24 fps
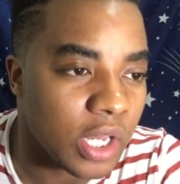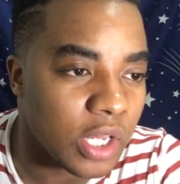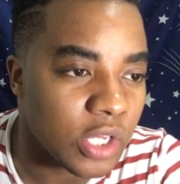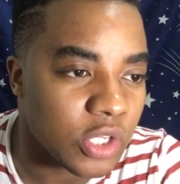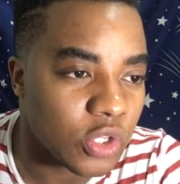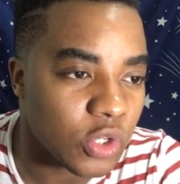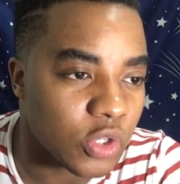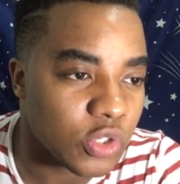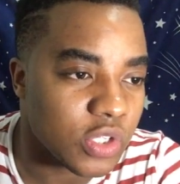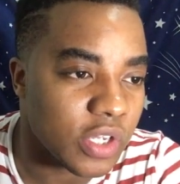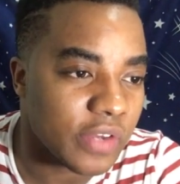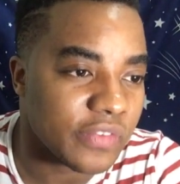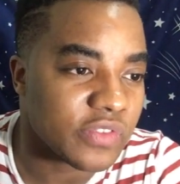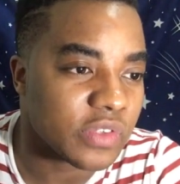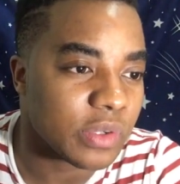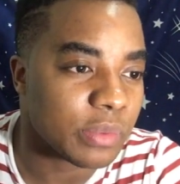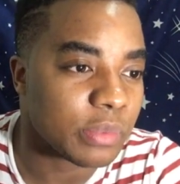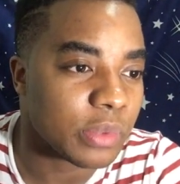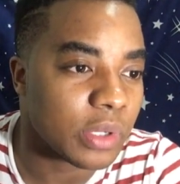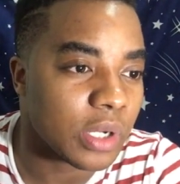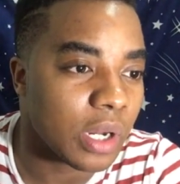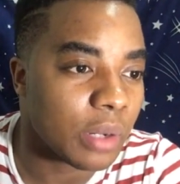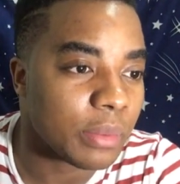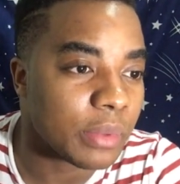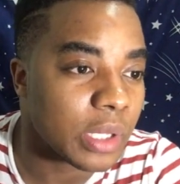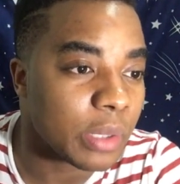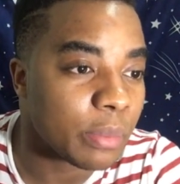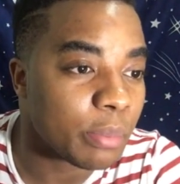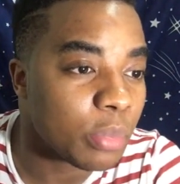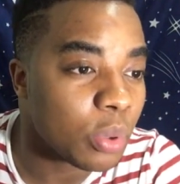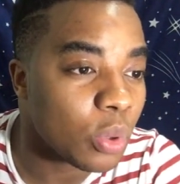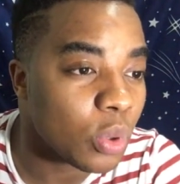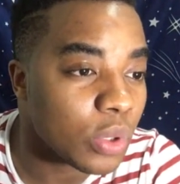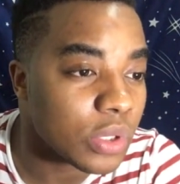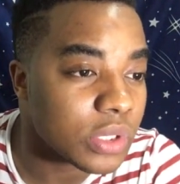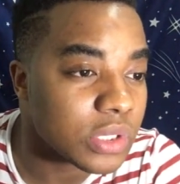You also have to
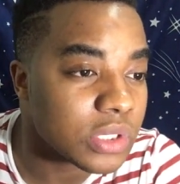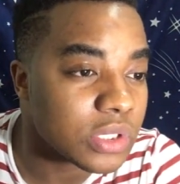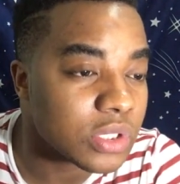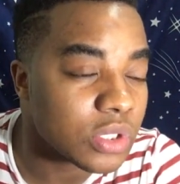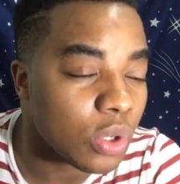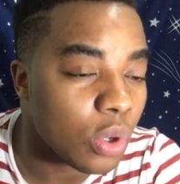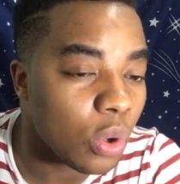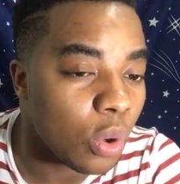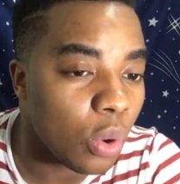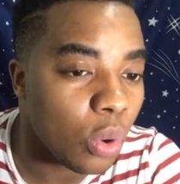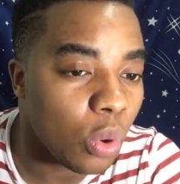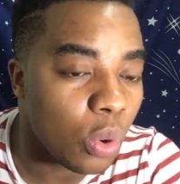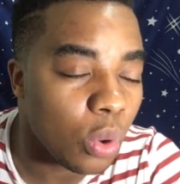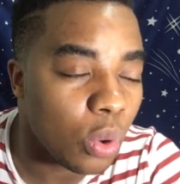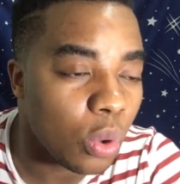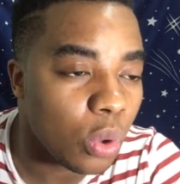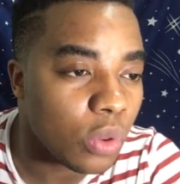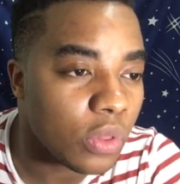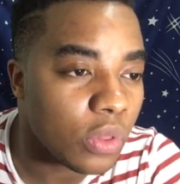import all